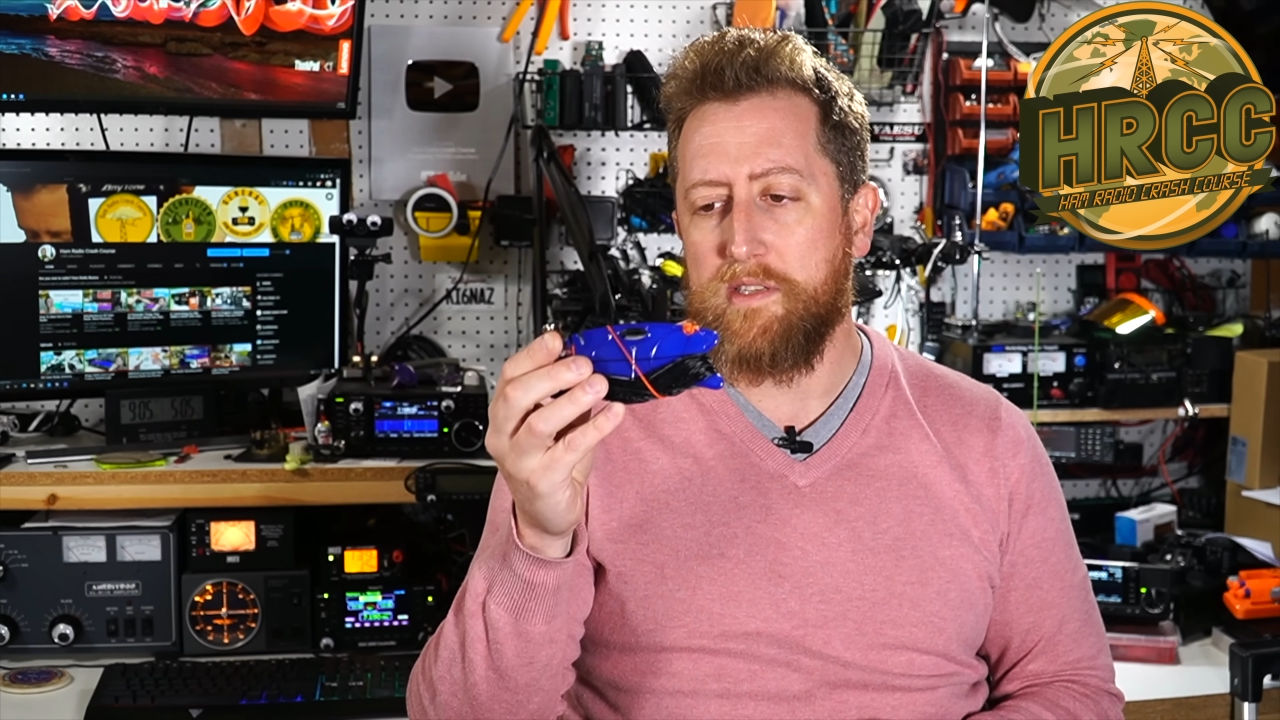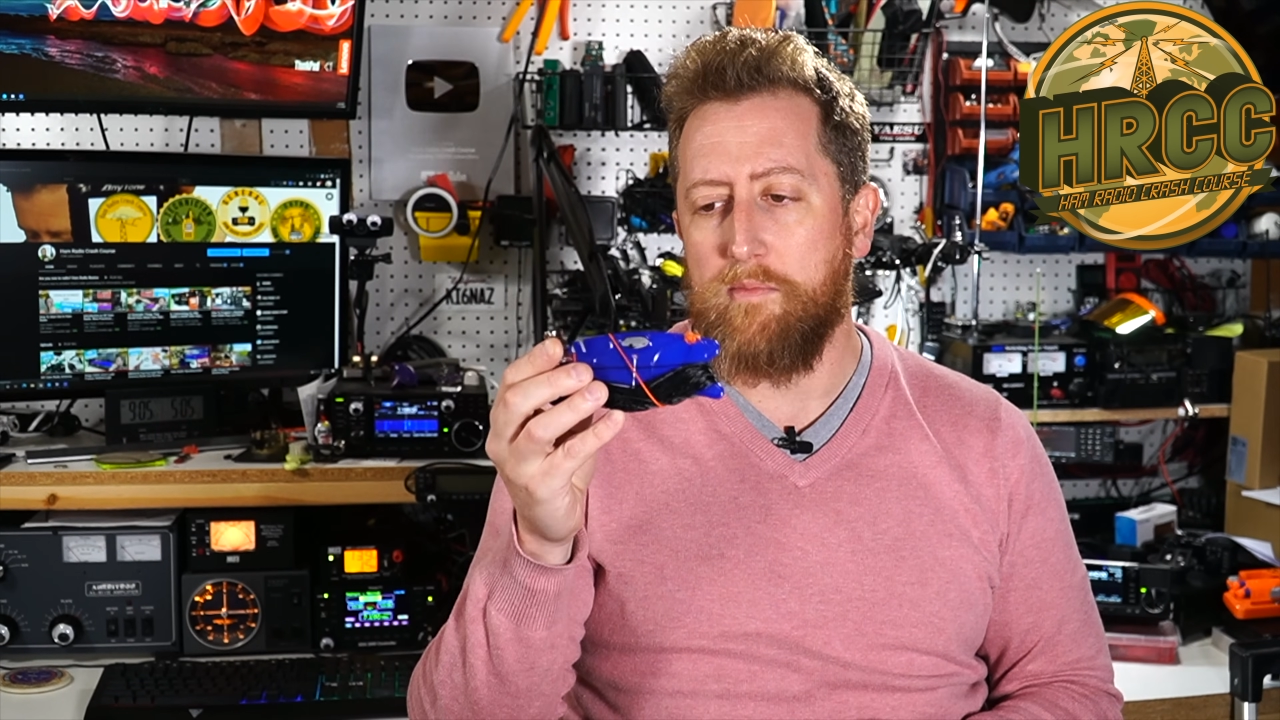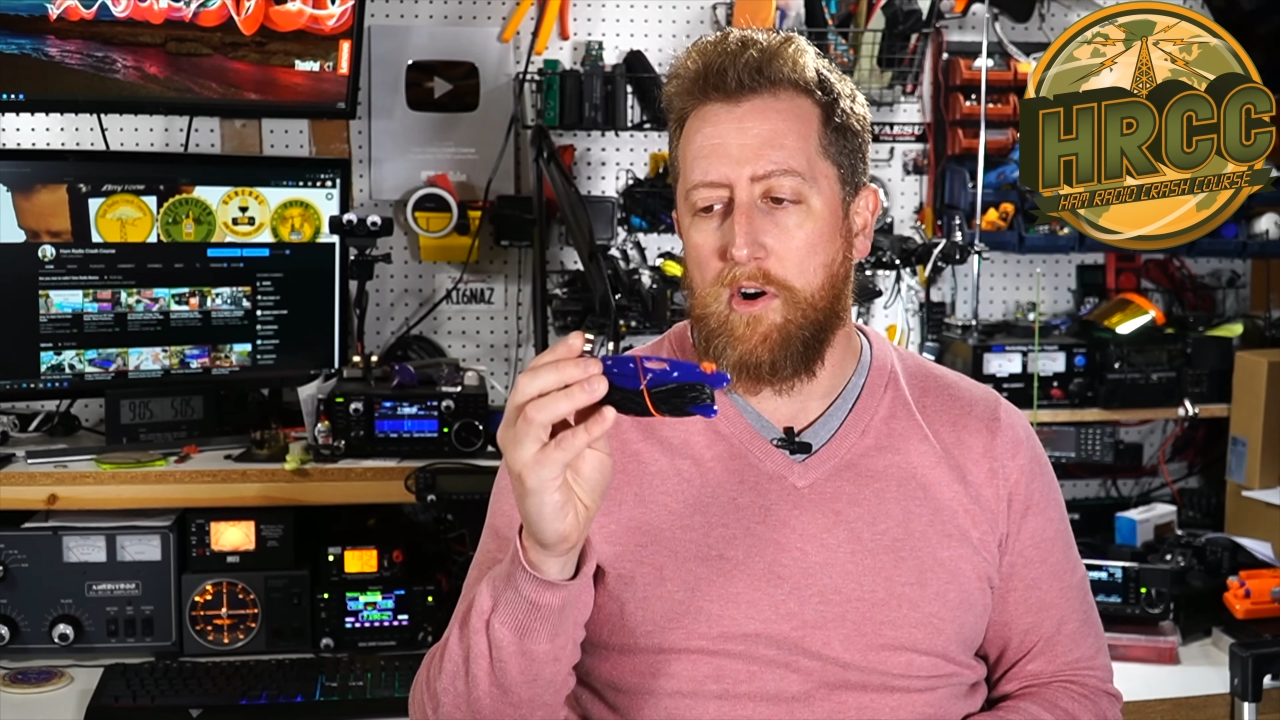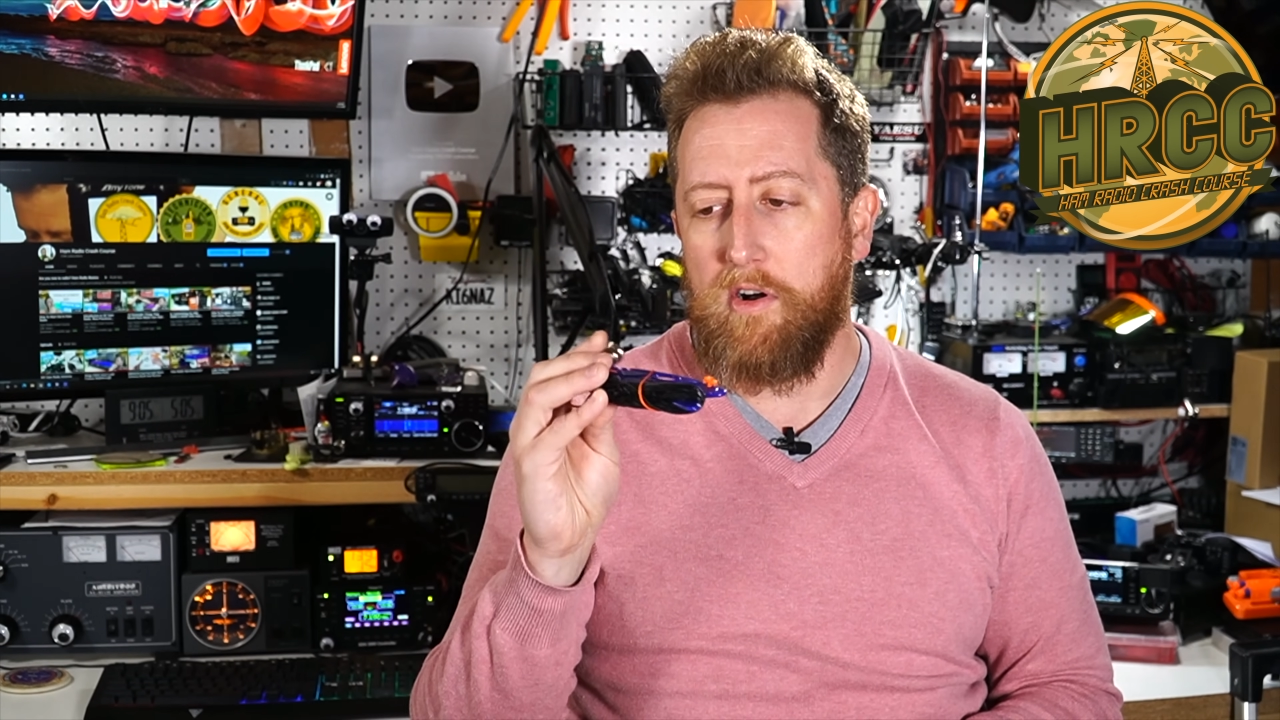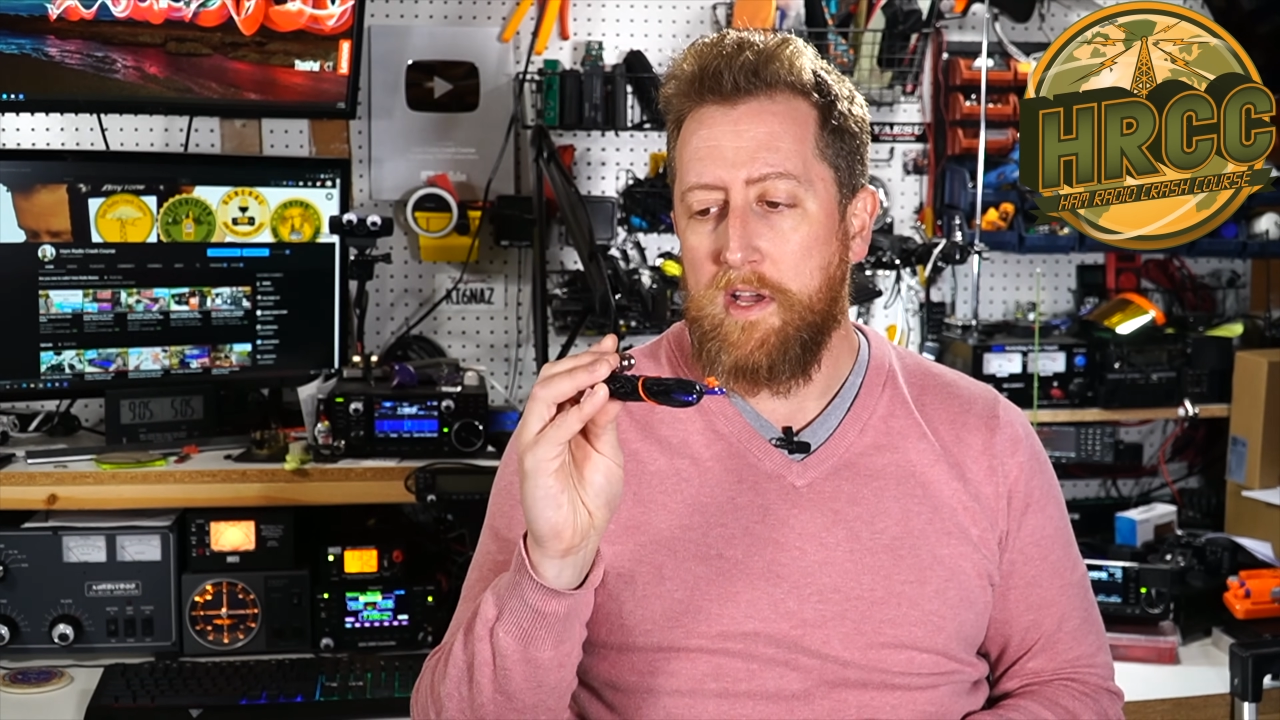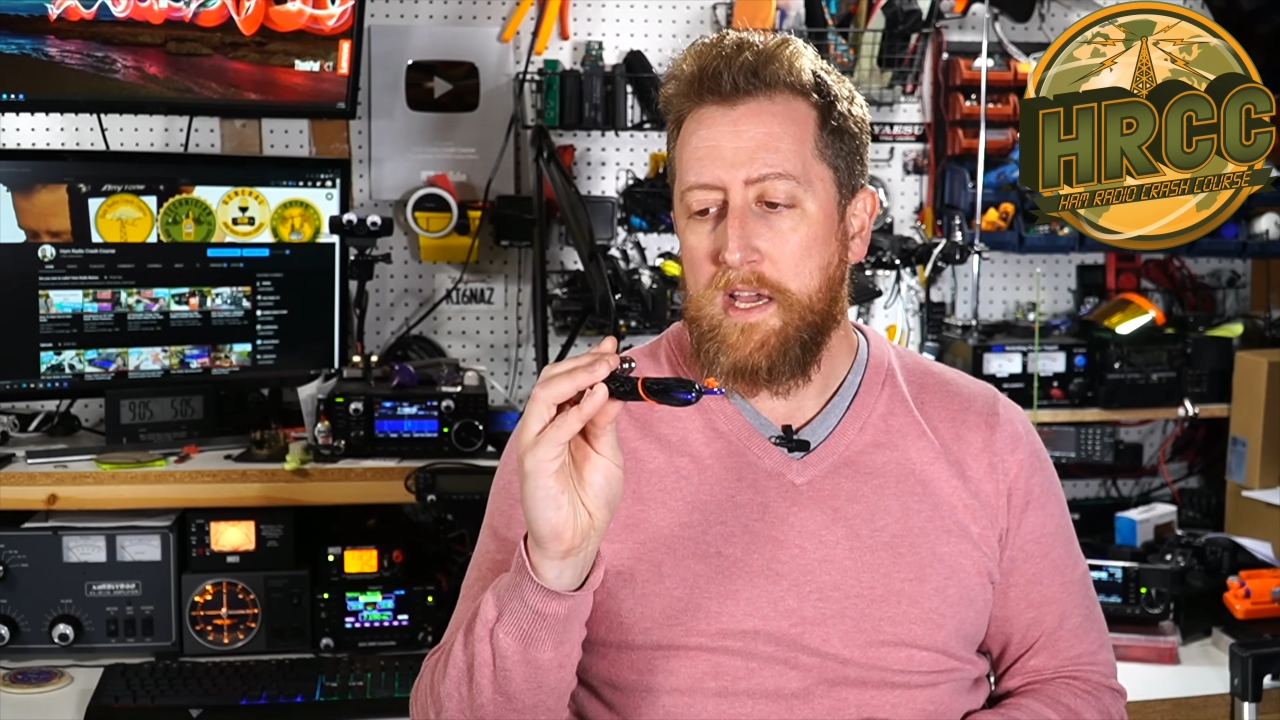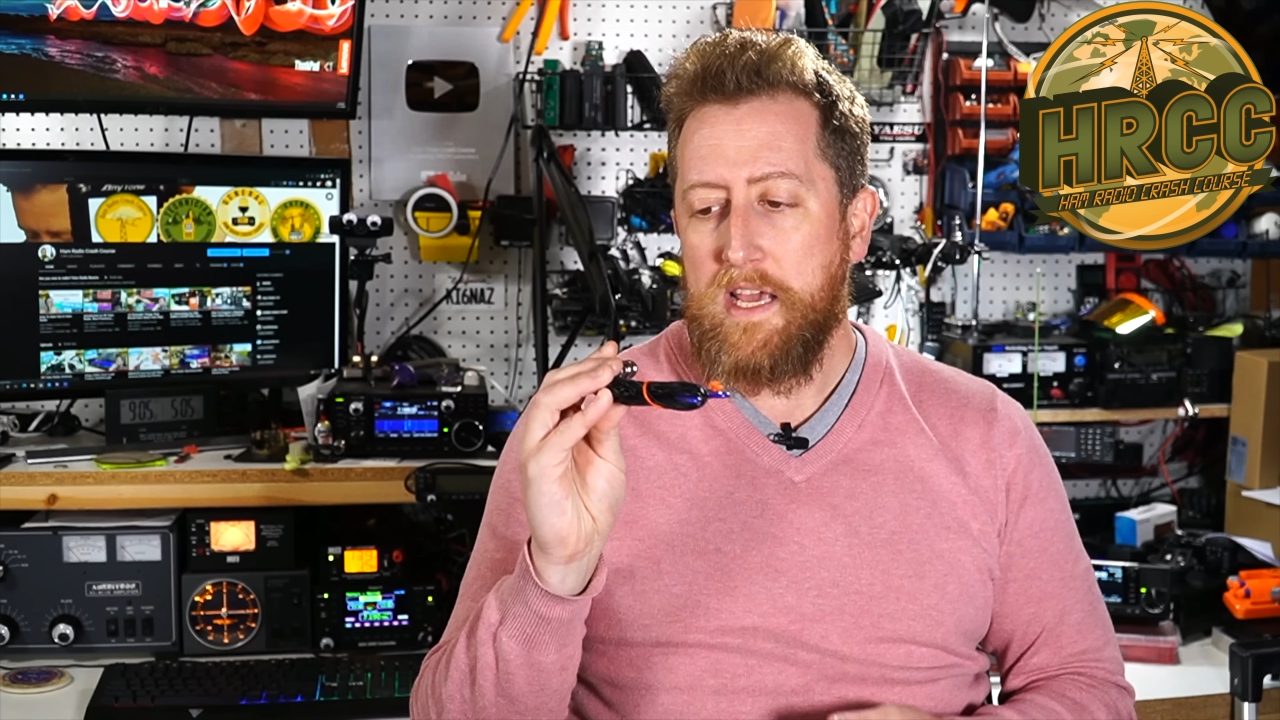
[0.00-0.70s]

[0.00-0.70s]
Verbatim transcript: small.